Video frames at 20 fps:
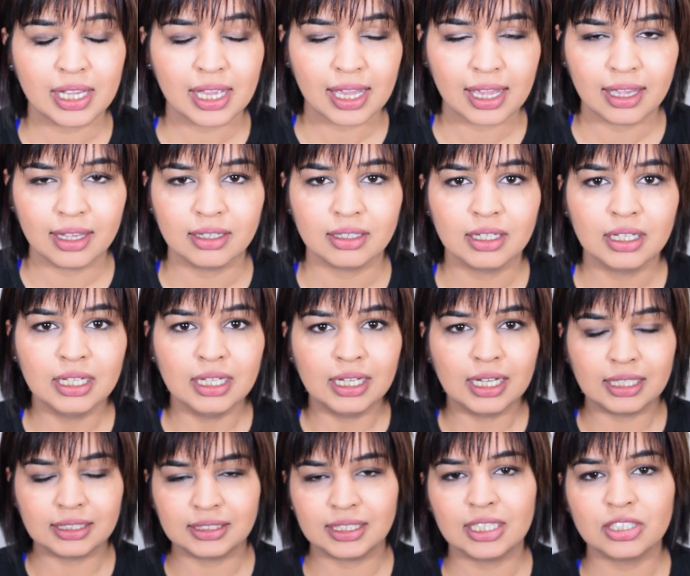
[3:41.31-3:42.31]
And
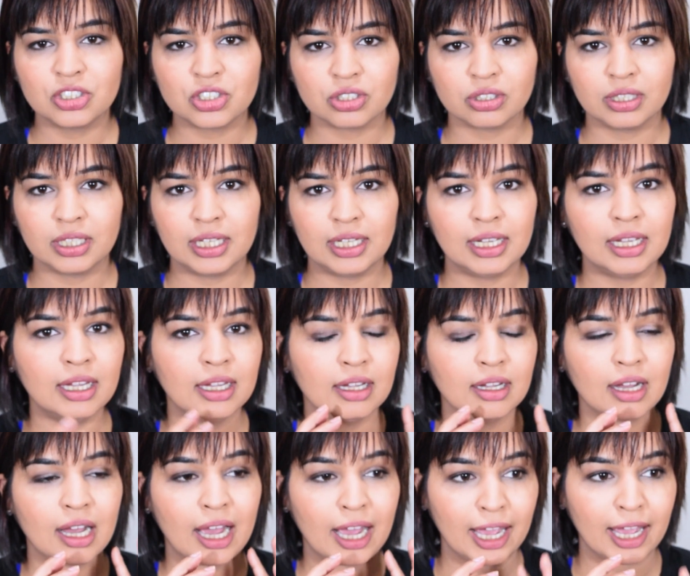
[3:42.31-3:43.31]
essentially
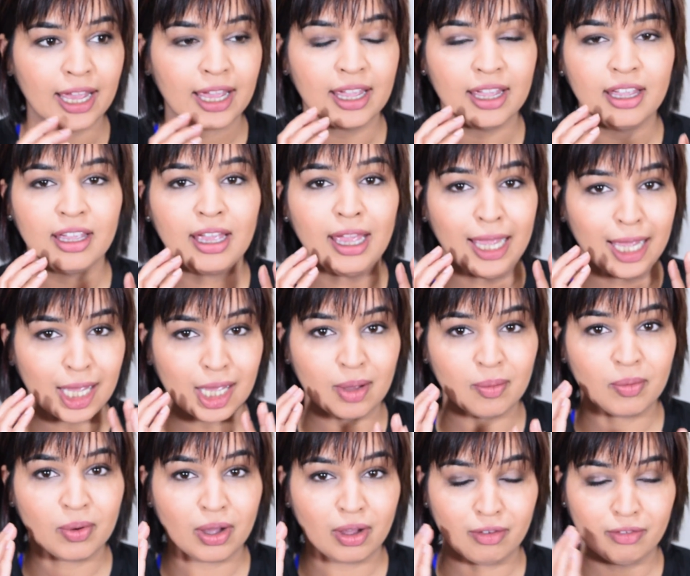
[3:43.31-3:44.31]
I
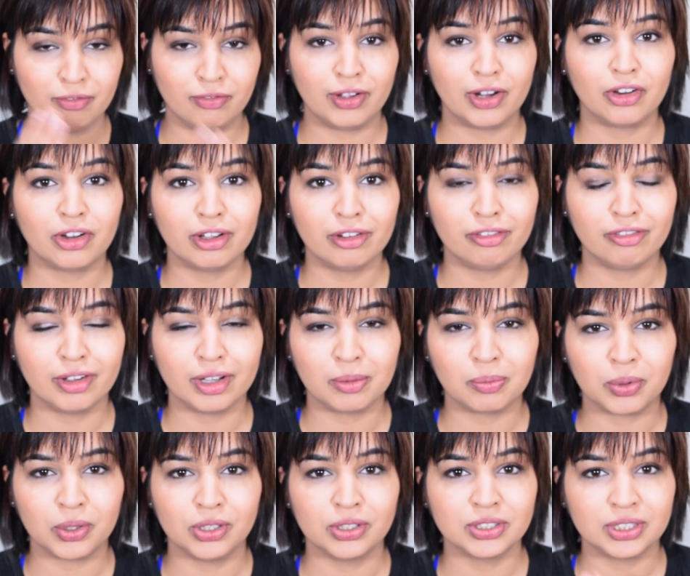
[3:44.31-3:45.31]
am a very fit
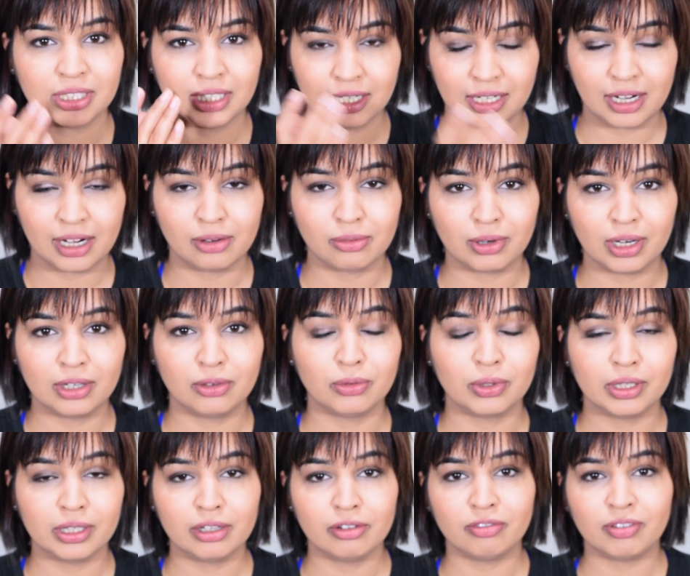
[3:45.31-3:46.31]
person and I run
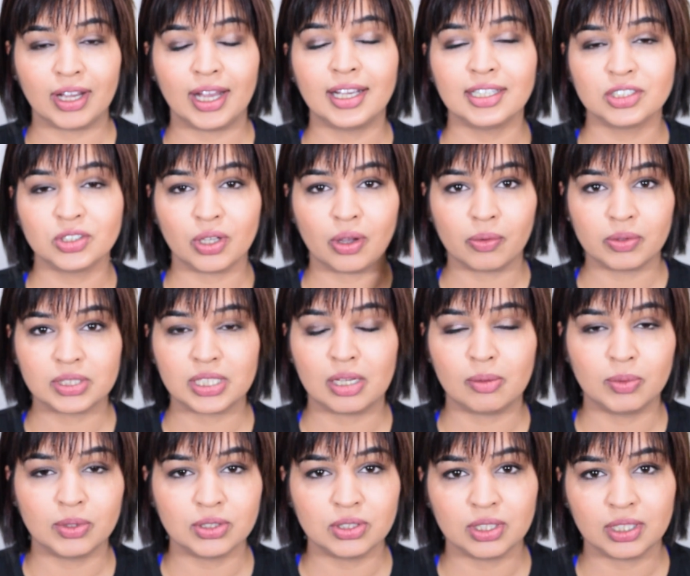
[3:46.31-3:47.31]
really fast, so I was
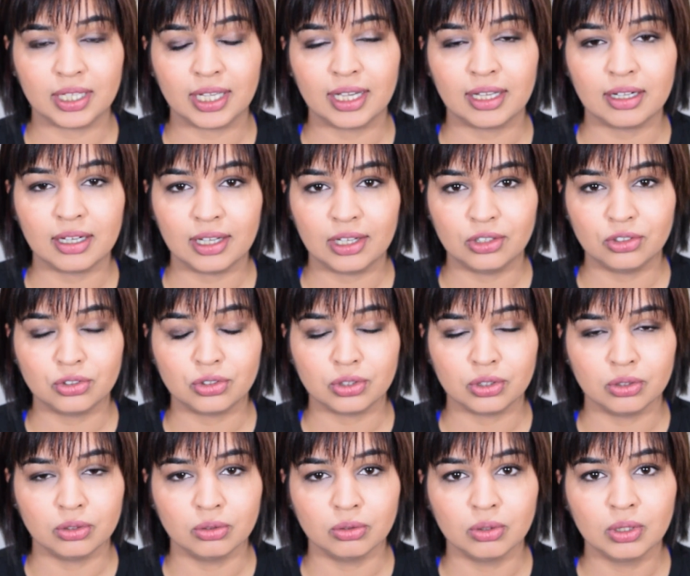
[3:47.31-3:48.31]
able to get
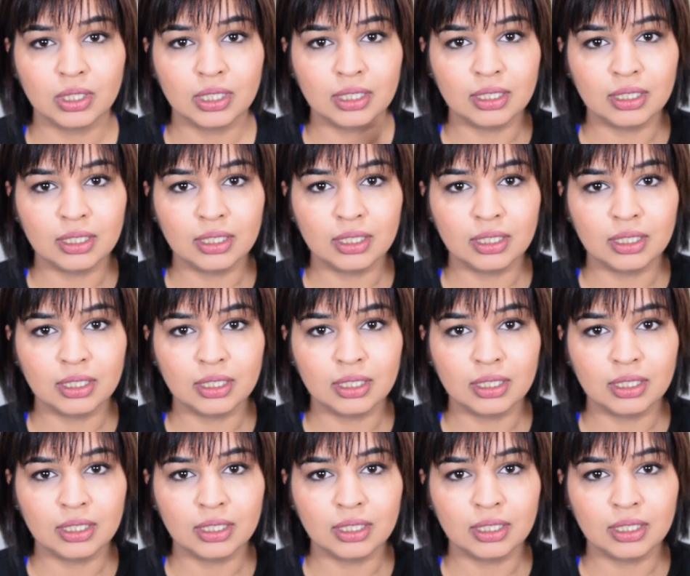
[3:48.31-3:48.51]
into